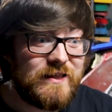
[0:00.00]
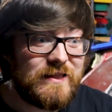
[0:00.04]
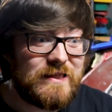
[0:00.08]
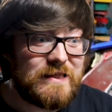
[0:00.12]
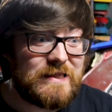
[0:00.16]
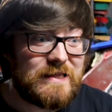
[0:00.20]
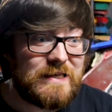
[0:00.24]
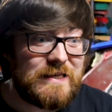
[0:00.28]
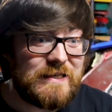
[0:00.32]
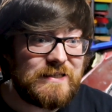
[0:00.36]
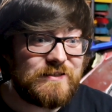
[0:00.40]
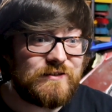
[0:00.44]

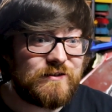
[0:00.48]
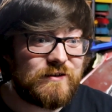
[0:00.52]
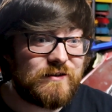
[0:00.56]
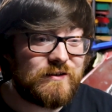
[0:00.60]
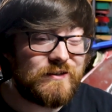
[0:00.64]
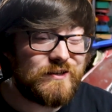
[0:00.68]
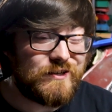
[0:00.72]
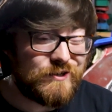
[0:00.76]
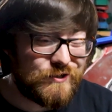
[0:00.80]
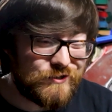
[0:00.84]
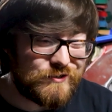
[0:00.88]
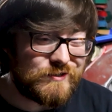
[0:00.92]
these are
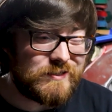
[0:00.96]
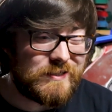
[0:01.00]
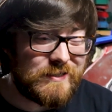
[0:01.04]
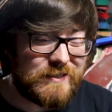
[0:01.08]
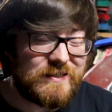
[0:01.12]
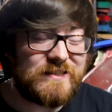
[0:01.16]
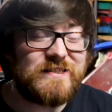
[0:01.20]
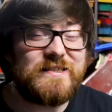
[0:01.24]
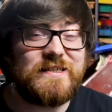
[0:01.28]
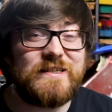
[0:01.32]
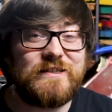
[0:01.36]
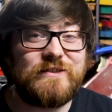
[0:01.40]
usually
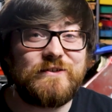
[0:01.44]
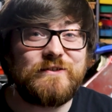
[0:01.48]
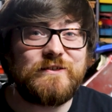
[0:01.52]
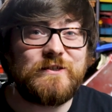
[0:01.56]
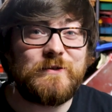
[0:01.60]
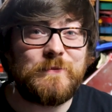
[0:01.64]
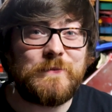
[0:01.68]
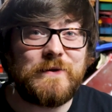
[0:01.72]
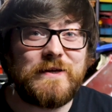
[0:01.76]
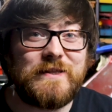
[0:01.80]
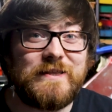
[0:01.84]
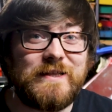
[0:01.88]
considered
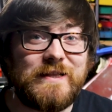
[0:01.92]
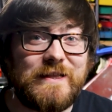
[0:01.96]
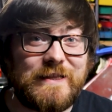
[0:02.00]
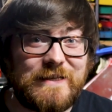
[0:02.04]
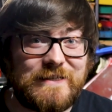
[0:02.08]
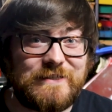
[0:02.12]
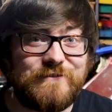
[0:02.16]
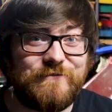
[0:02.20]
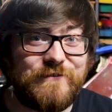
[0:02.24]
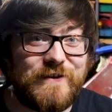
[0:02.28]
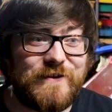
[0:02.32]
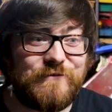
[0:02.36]
to be the
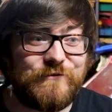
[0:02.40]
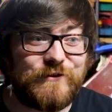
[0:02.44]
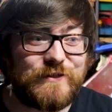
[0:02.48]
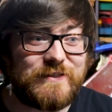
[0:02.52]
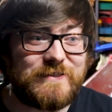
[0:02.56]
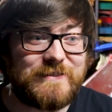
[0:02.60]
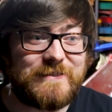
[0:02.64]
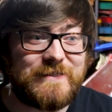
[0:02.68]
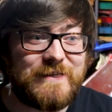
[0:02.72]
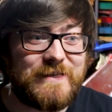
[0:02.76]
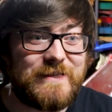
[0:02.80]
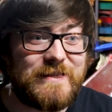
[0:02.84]
least
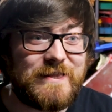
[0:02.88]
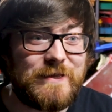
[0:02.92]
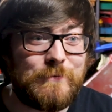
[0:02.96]
favourites,